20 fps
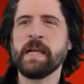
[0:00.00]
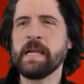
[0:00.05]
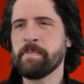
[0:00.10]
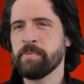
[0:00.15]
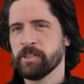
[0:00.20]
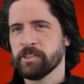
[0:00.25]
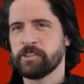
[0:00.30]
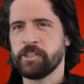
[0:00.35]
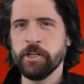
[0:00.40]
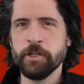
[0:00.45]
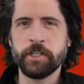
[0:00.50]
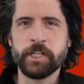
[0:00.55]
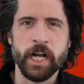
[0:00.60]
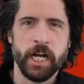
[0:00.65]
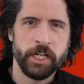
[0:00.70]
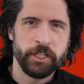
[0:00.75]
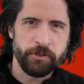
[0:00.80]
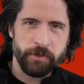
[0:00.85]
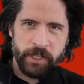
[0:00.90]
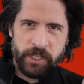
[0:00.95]
people, two
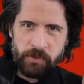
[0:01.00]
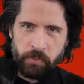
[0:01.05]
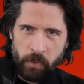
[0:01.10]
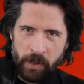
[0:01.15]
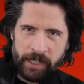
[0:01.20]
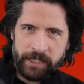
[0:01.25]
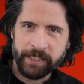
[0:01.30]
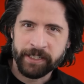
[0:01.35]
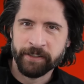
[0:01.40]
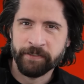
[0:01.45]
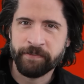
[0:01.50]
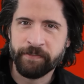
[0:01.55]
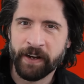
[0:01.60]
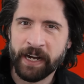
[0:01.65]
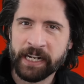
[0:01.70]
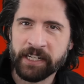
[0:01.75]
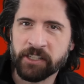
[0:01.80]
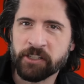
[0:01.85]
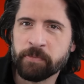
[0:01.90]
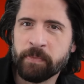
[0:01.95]
countries, one
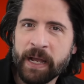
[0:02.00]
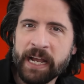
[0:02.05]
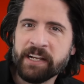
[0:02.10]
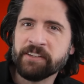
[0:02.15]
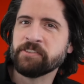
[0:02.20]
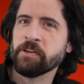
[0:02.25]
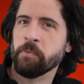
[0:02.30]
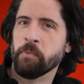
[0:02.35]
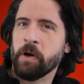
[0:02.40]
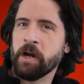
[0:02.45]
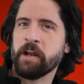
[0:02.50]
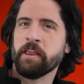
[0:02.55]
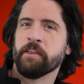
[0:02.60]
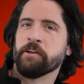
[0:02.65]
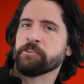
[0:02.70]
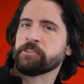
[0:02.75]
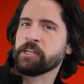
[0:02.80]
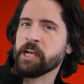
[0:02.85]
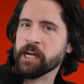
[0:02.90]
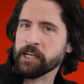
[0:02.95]
confined space, and one of
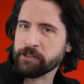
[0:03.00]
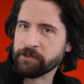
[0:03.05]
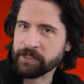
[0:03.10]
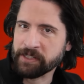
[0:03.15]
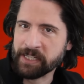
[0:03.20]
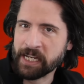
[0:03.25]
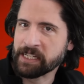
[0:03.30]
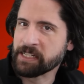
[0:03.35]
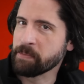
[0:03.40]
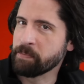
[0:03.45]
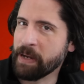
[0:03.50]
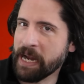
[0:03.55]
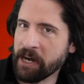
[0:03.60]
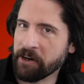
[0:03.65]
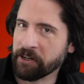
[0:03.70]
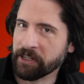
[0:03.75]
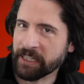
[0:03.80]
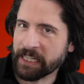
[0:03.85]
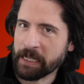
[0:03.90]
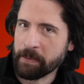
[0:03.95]
those countries has
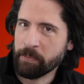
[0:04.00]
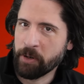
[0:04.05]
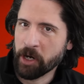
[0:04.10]
apparently